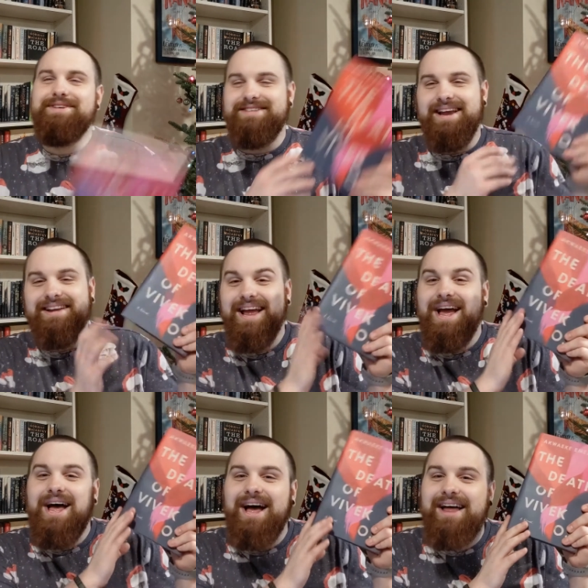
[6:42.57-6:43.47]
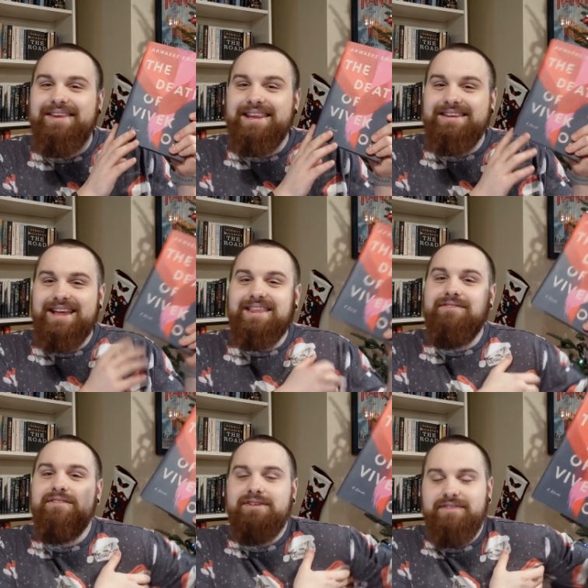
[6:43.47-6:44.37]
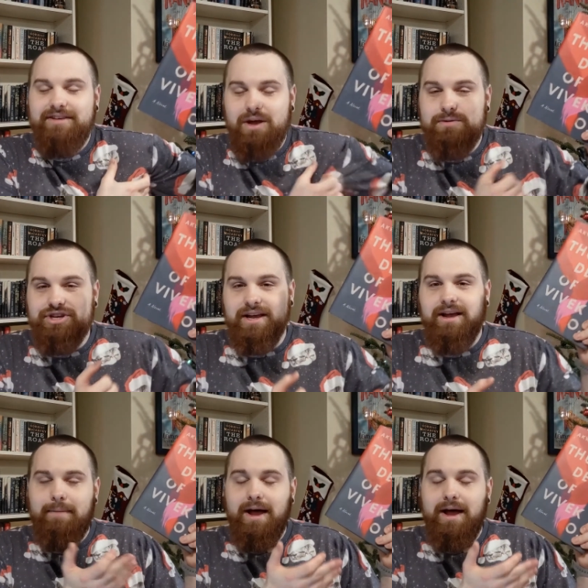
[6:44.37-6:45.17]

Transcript: Let me just say it. Uh, the Death of Vivek Oji